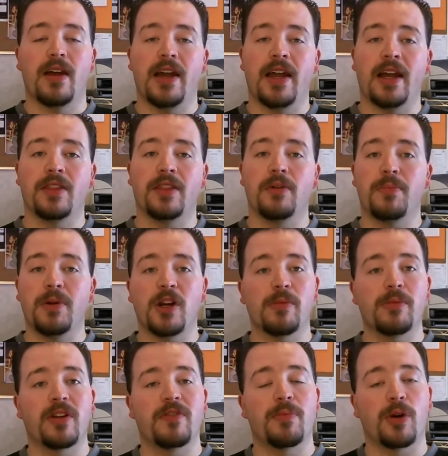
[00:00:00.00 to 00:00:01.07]
and the
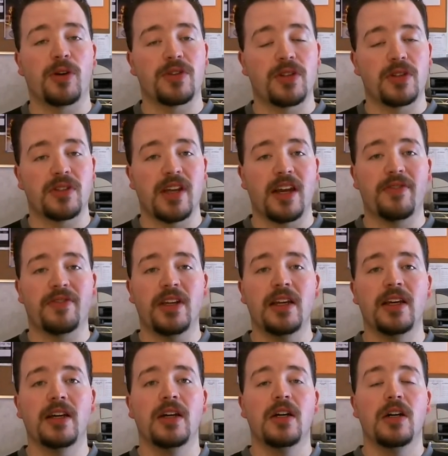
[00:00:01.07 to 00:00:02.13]
pyramid of personal
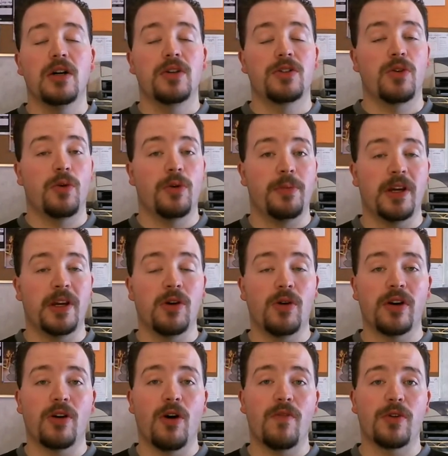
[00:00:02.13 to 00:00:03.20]
safety. So we'll be
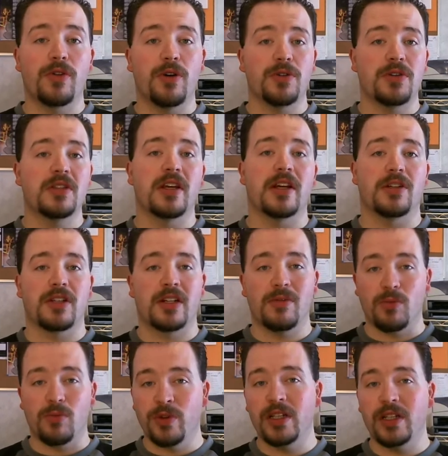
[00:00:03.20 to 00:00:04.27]
going over those things
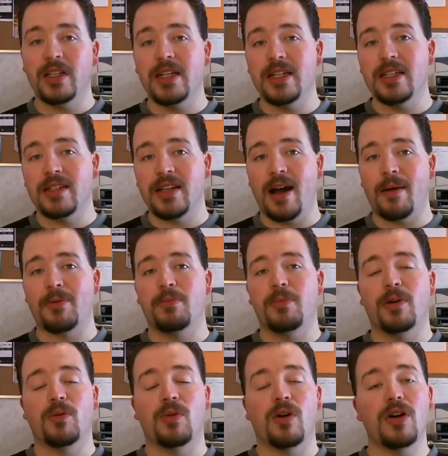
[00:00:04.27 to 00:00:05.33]
really in depth,
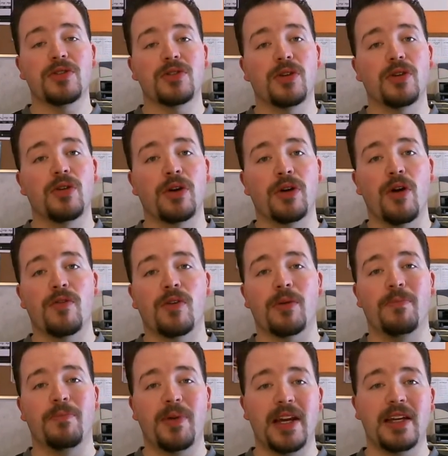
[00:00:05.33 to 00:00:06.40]
but we're also going
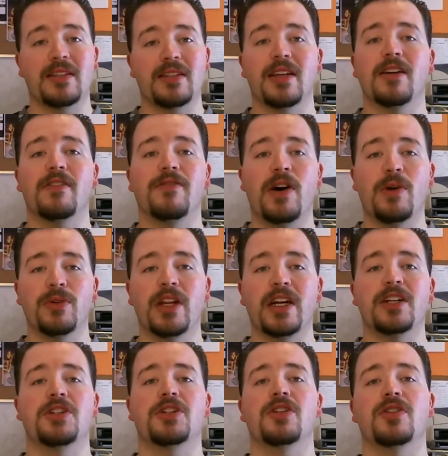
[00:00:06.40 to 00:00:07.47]
over basic
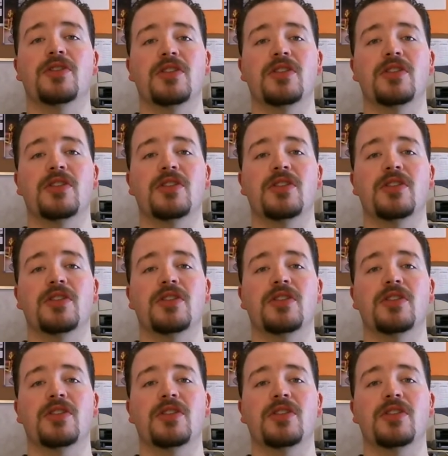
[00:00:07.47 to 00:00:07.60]
foundational